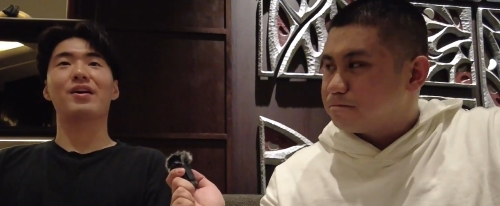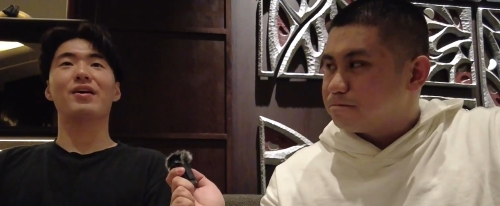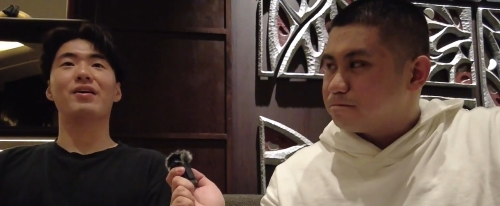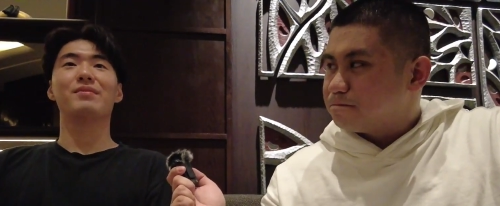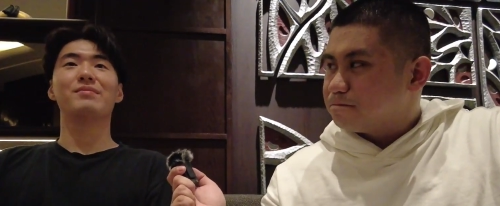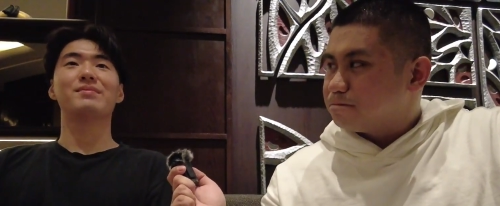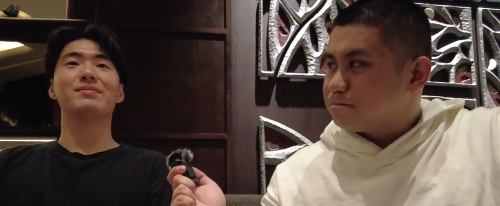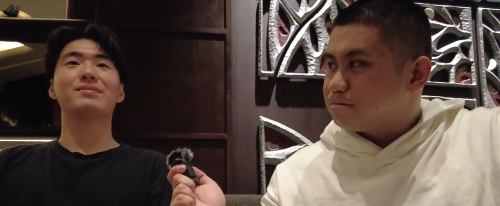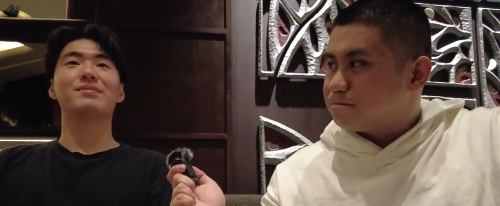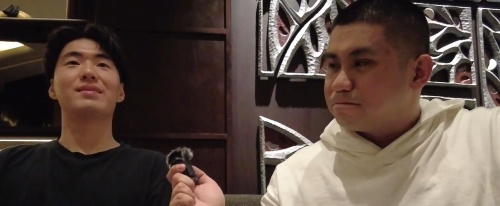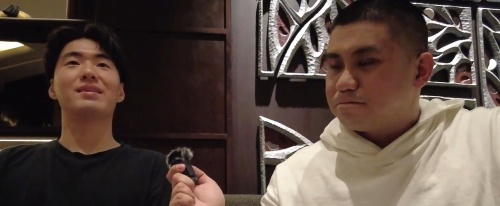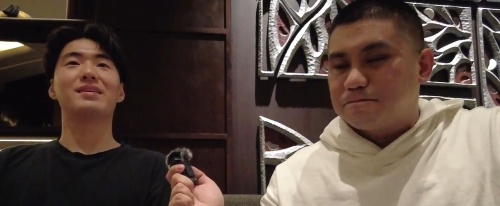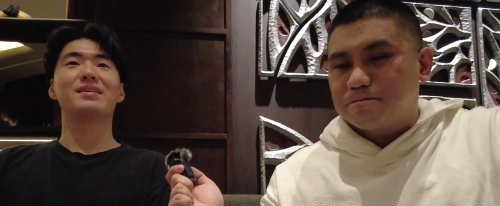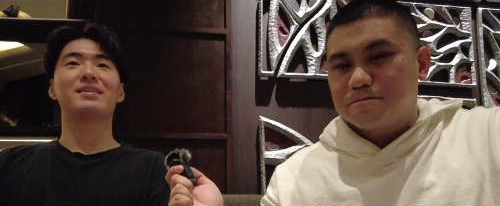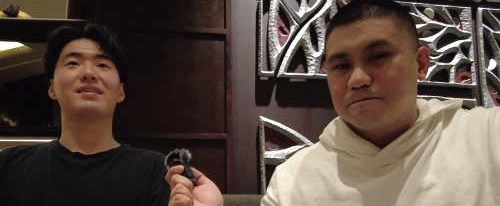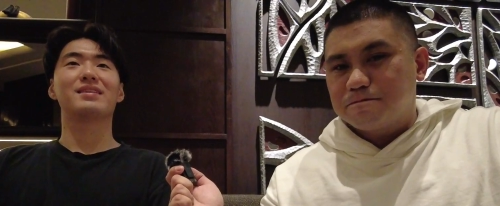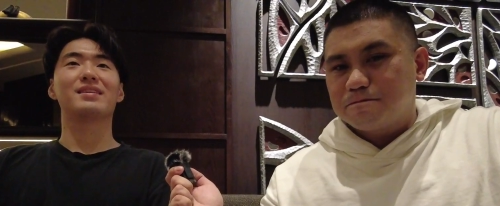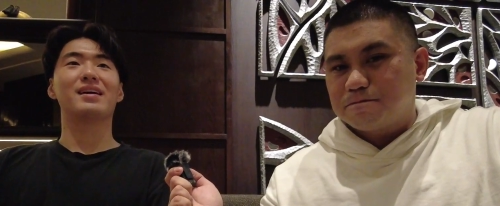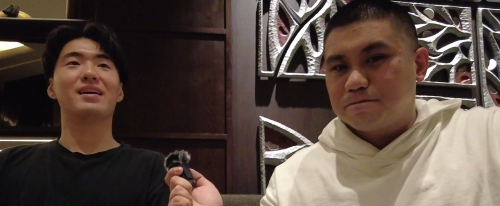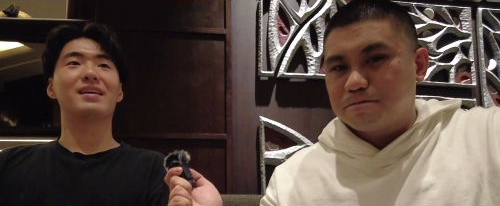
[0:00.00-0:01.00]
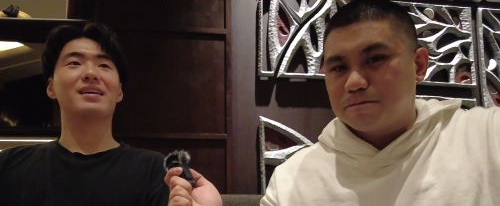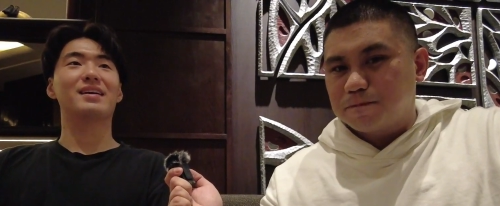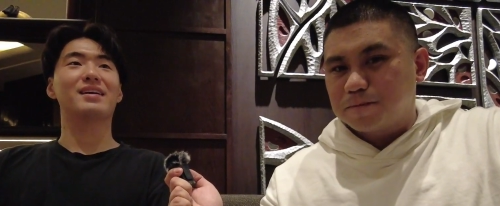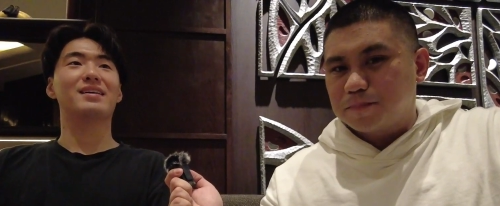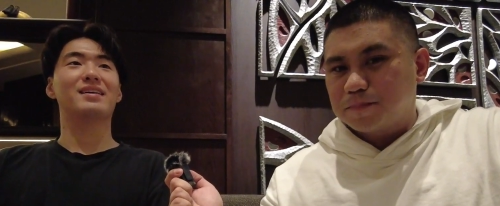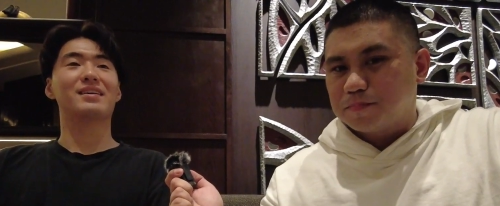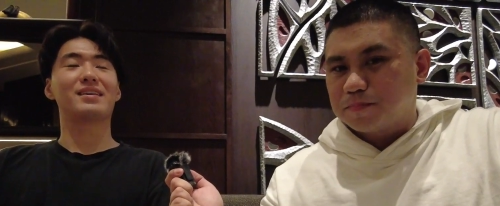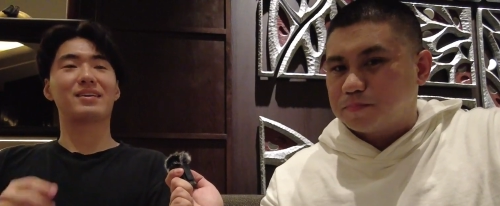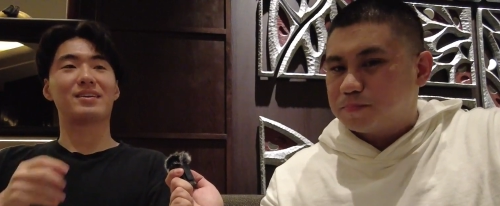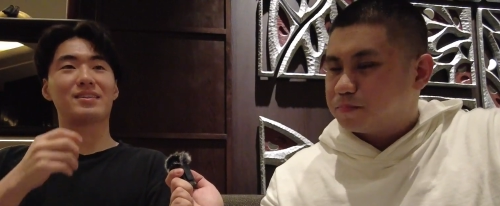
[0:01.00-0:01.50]
Speaker 1: come
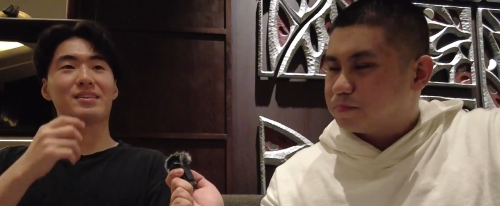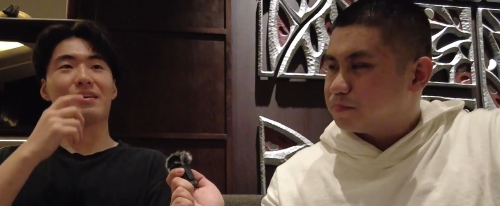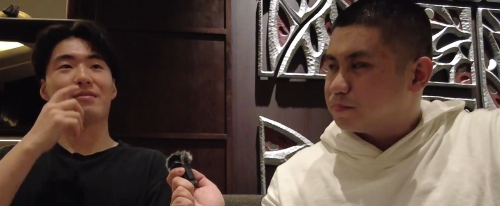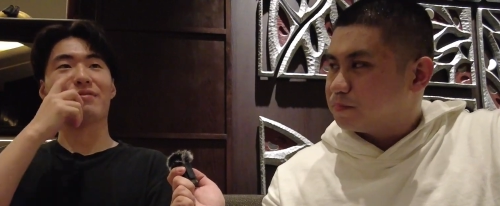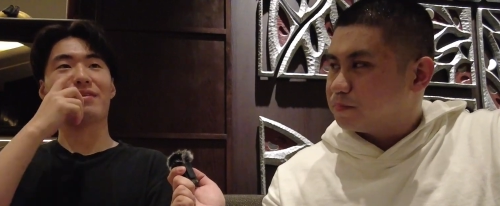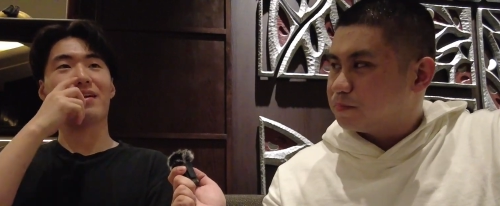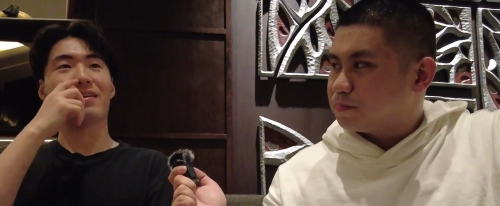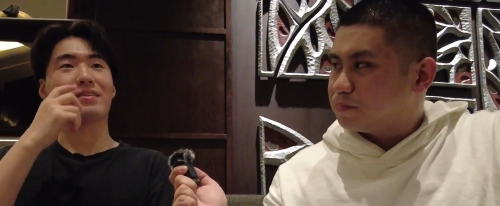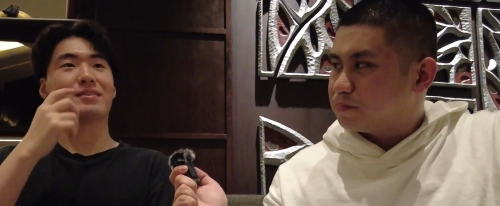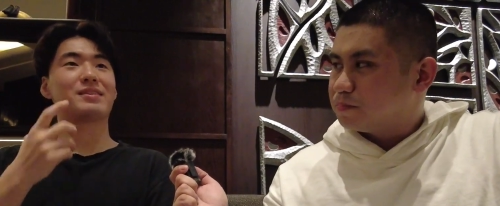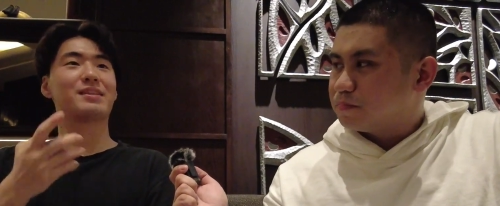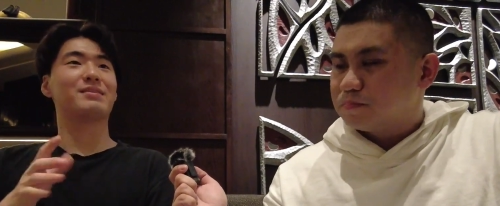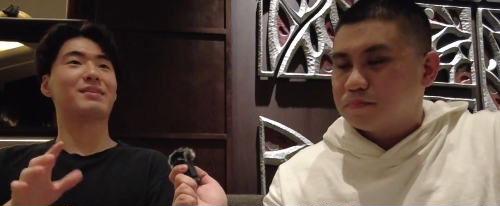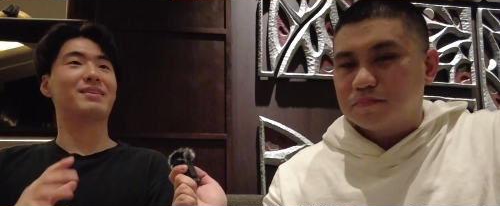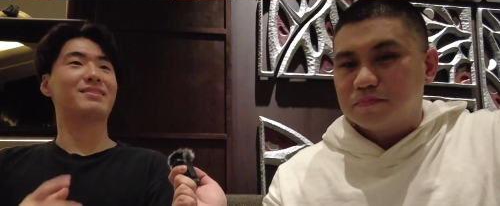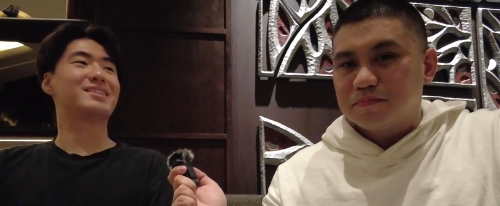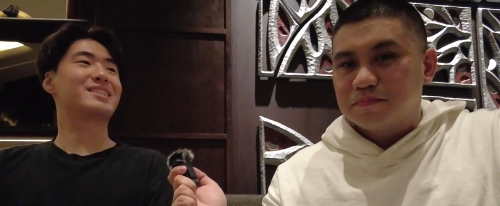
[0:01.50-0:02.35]
because uh, I fell asleep.